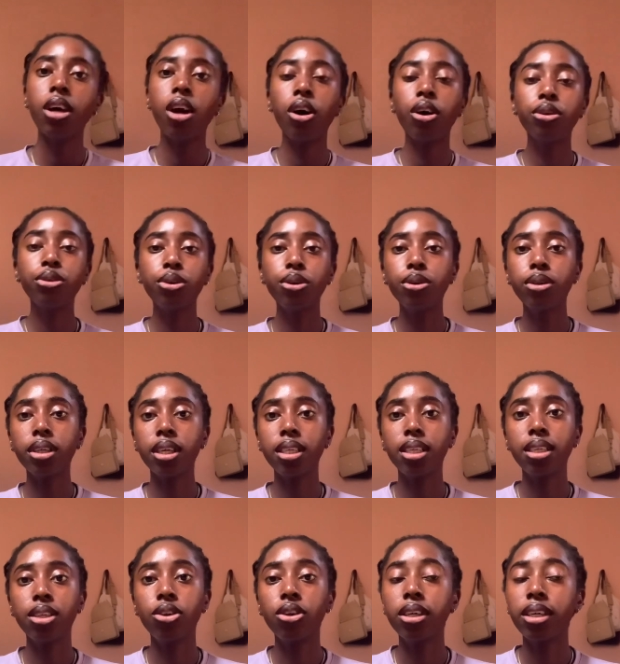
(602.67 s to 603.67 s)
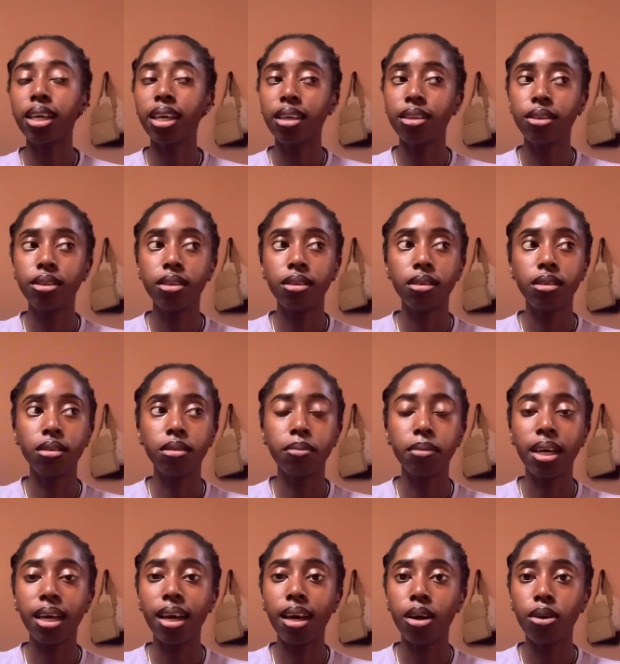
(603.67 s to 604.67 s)
Although they did not get to
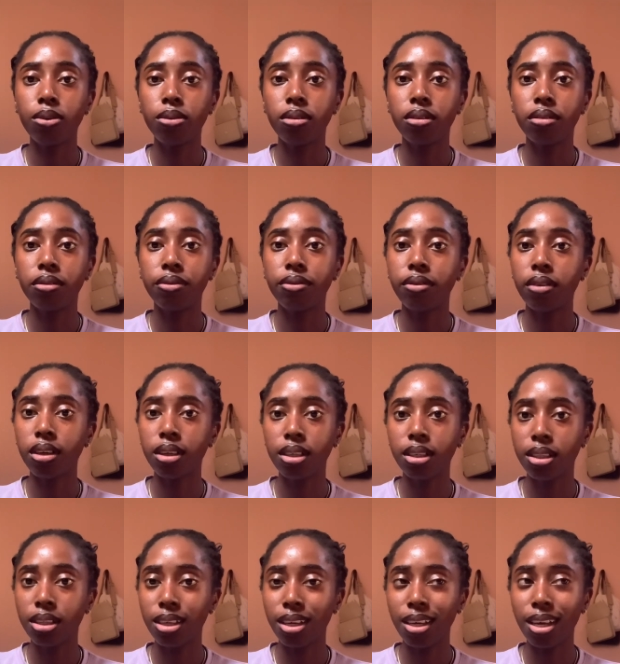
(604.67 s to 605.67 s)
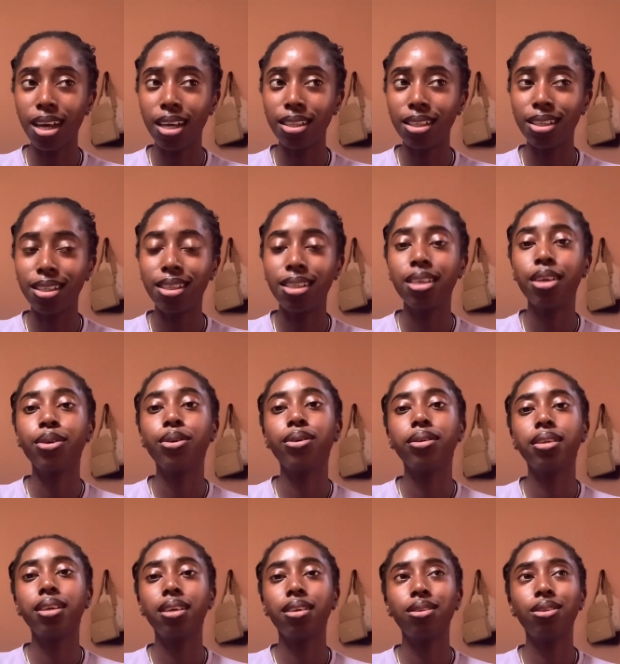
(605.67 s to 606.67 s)
my house the first day and the second
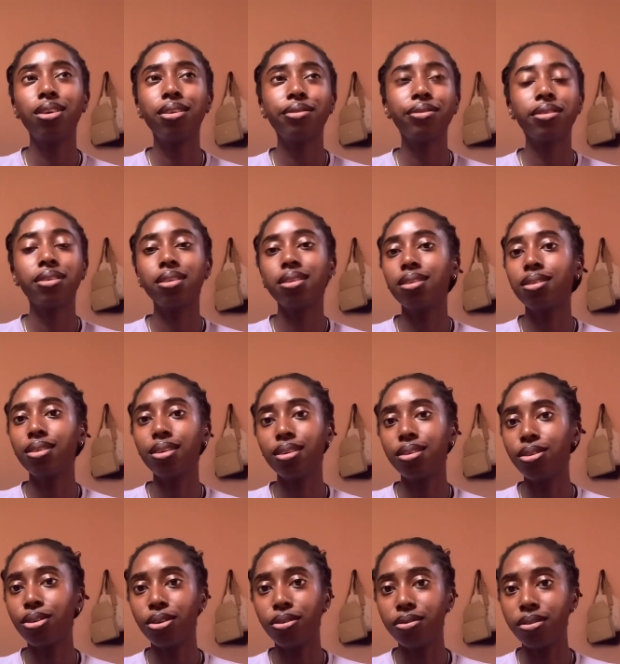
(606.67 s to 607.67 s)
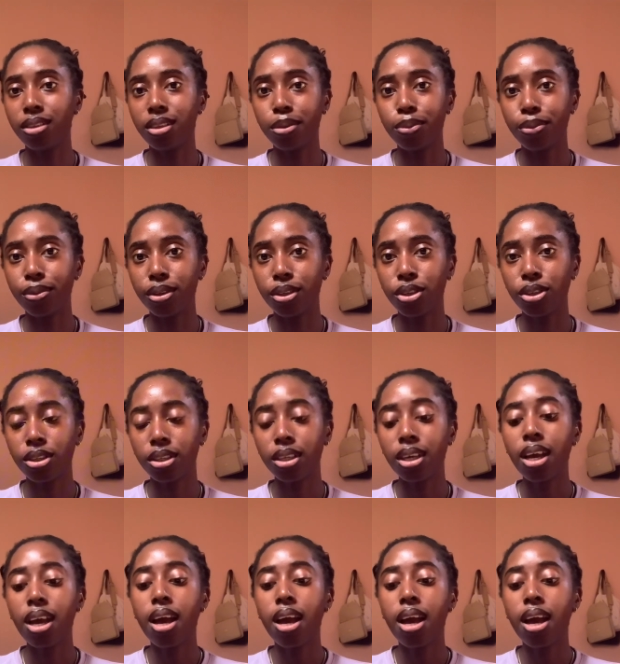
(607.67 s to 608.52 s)
day, not even the third day of the demolition.